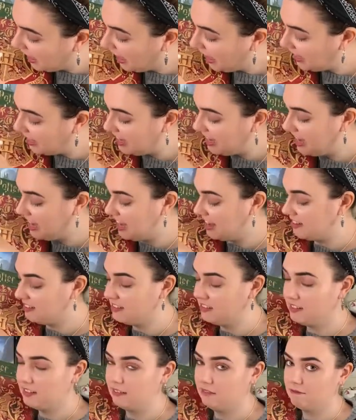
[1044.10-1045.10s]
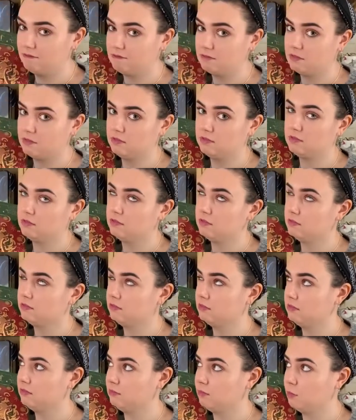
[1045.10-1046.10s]
And it is,
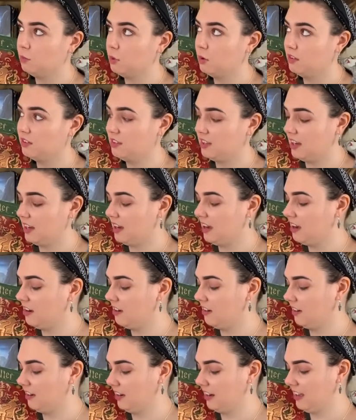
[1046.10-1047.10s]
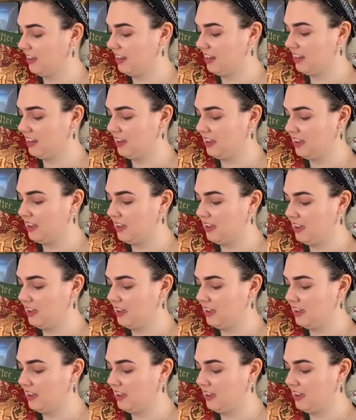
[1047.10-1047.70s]
what's it gonna look like?